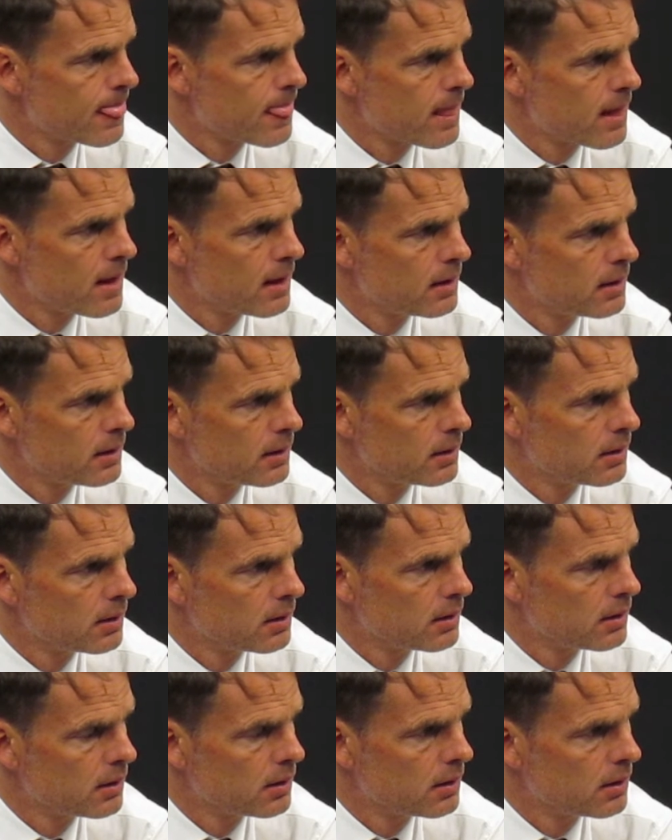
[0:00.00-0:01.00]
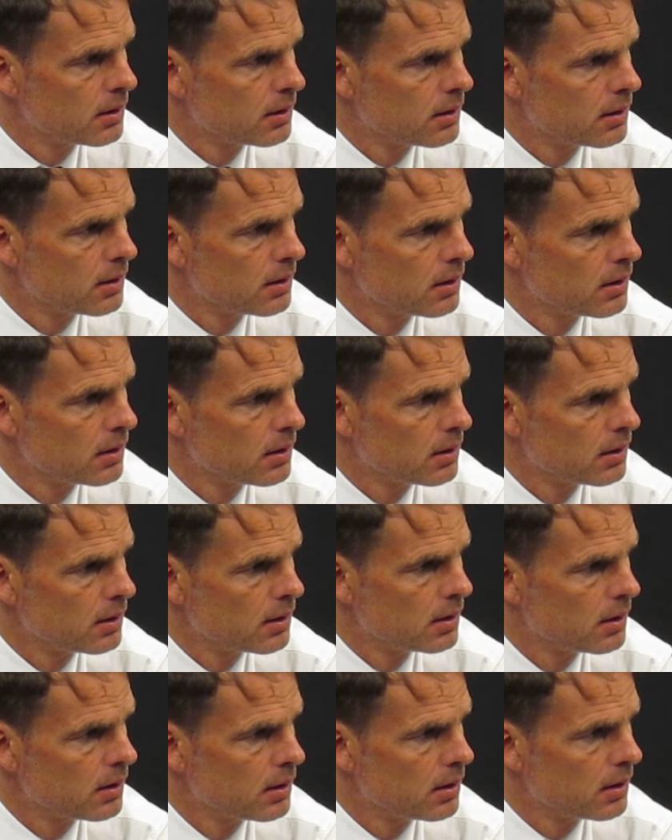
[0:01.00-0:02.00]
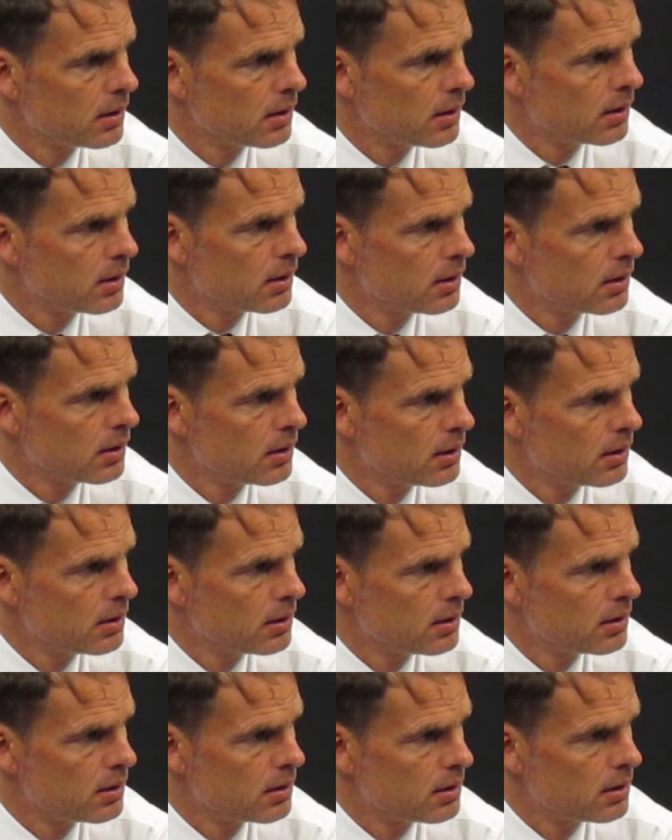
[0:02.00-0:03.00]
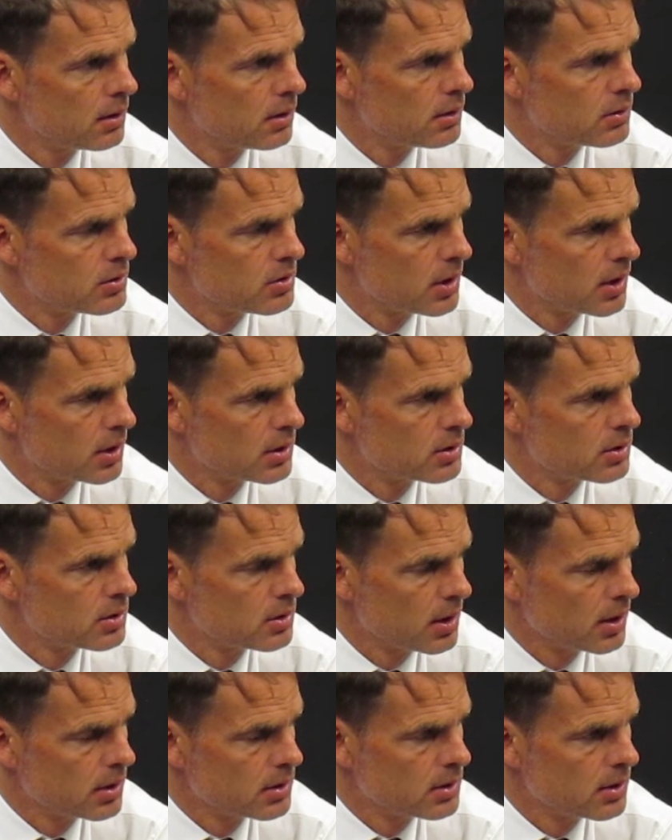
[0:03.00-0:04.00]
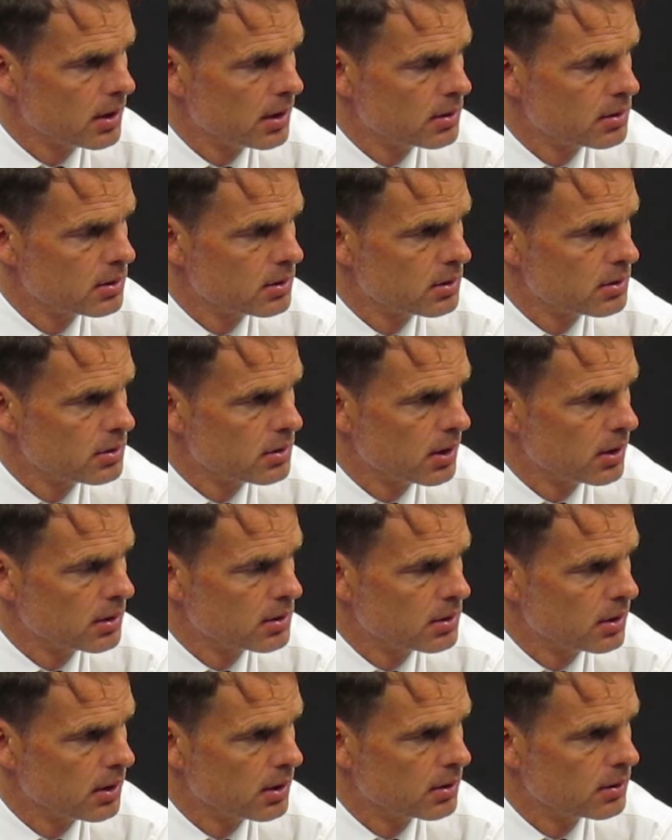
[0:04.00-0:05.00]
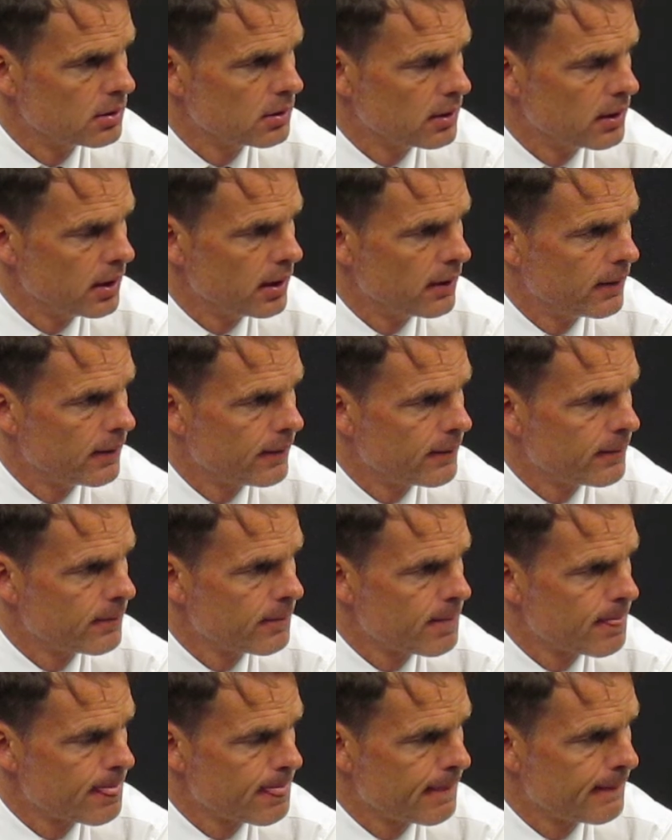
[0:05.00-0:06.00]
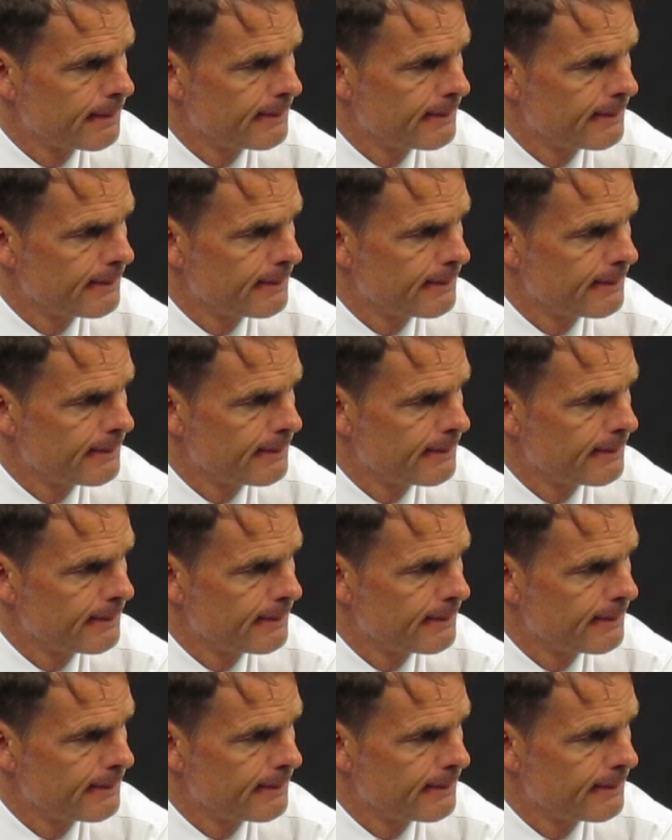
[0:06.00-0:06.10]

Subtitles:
Y'all are going to be missing, I think five or six first team players over the break.